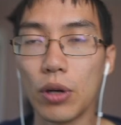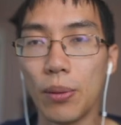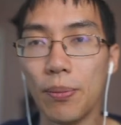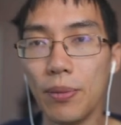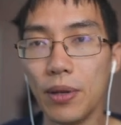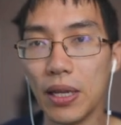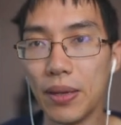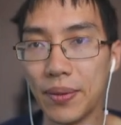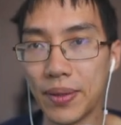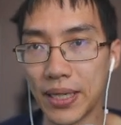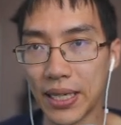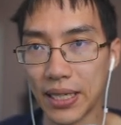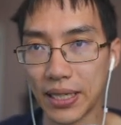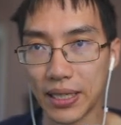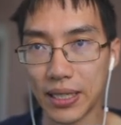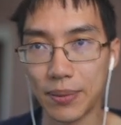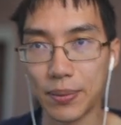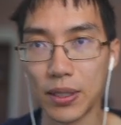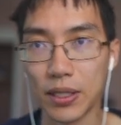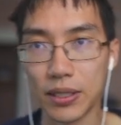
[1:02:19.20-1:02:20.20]
eliminate
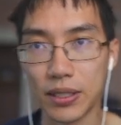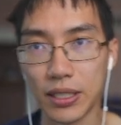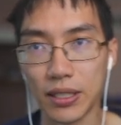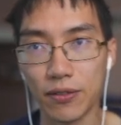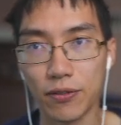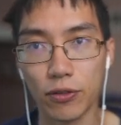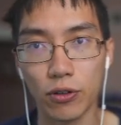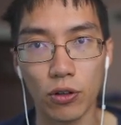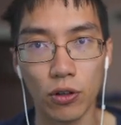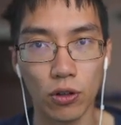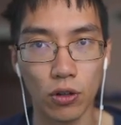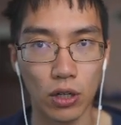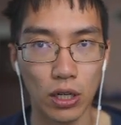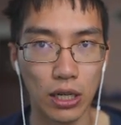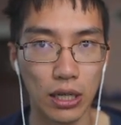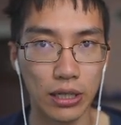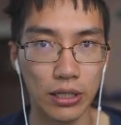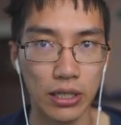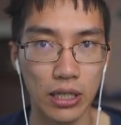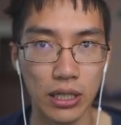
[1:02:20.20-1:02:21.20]
the ability for
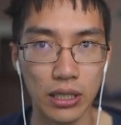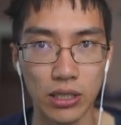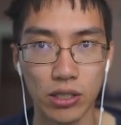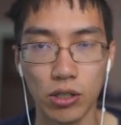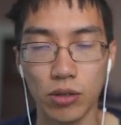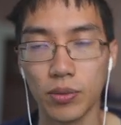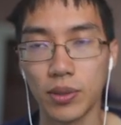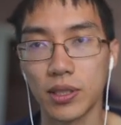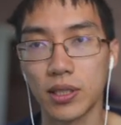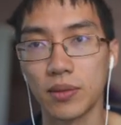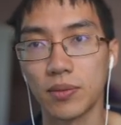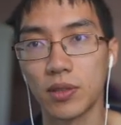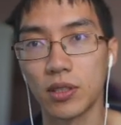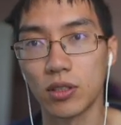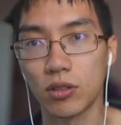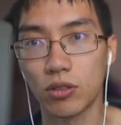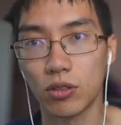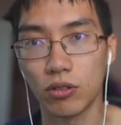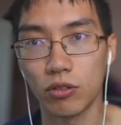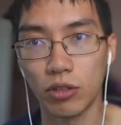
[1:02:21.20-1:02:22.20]
non-determinism to
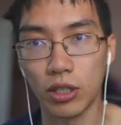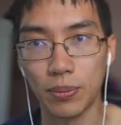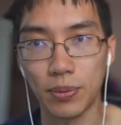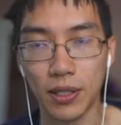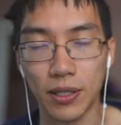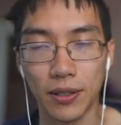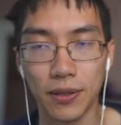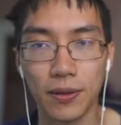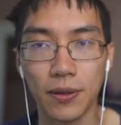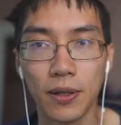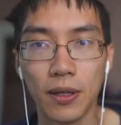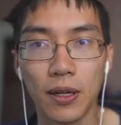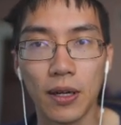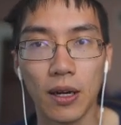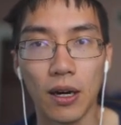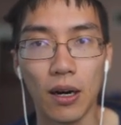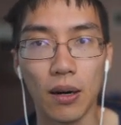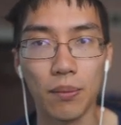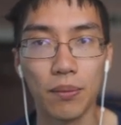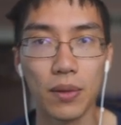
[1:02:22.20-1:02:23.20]
creep
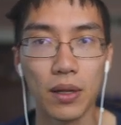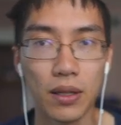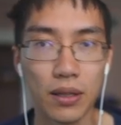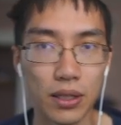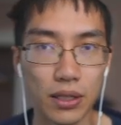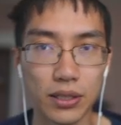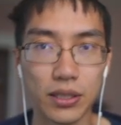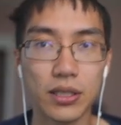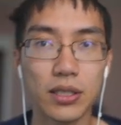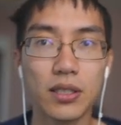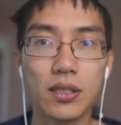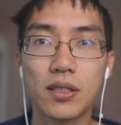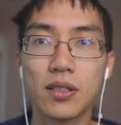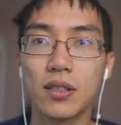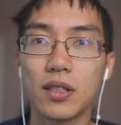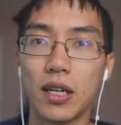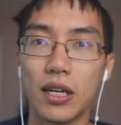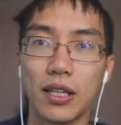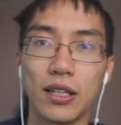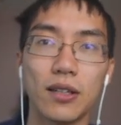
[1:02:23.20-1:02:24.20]
in. This is
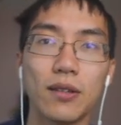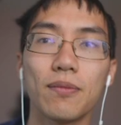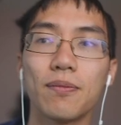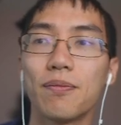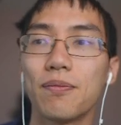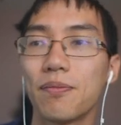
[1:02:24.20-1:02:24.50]
like,